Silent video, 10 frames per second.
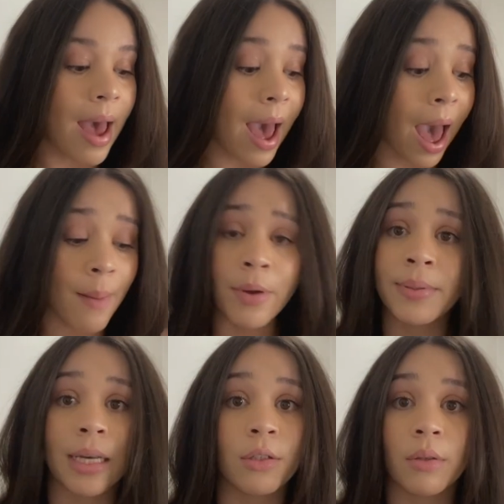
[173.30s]
I'm
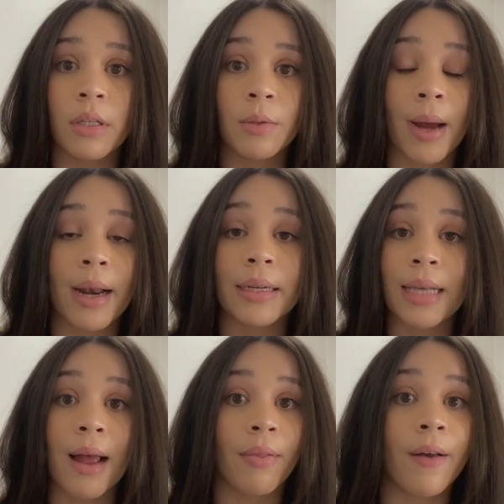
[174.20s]
obsessed with these products.
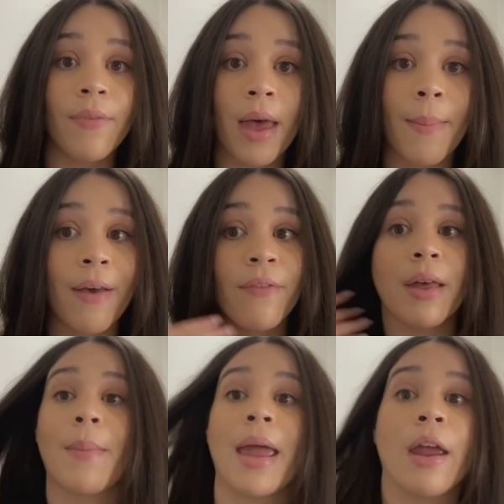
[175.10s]
I love them. I feel like
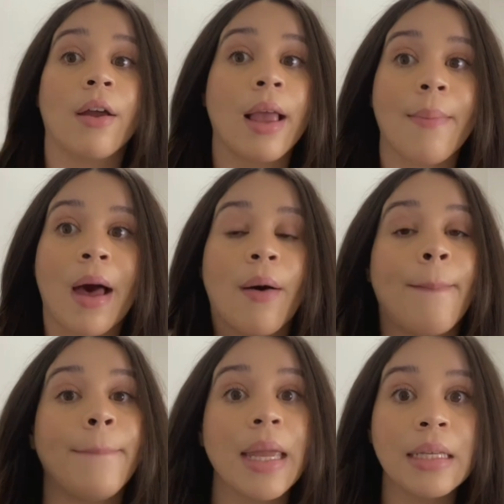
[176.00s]
my hair came out
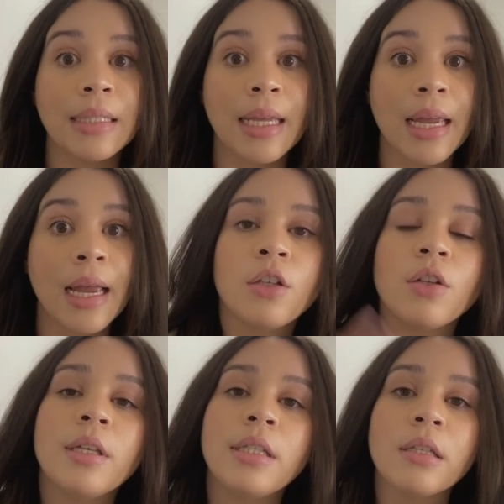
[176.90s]
amazing. So
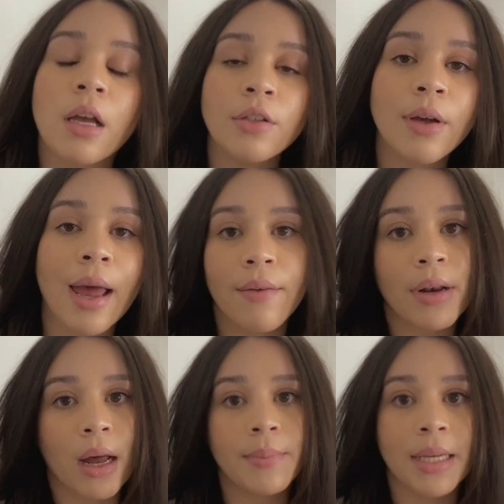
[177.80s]
this is also kind of
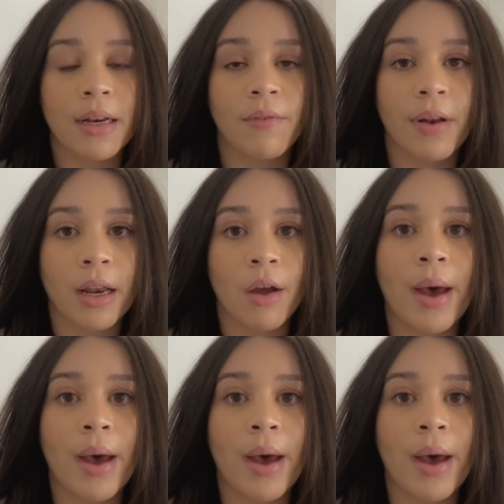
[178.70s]
an updated video.